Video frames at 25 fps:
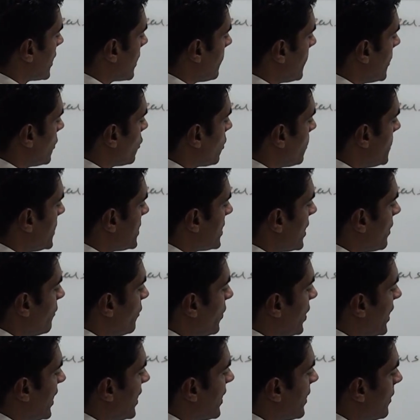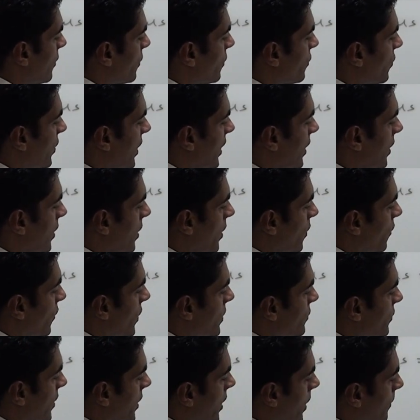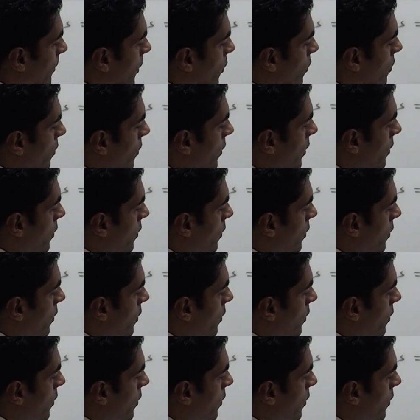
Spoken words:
come out to be 78 into 3, which will come out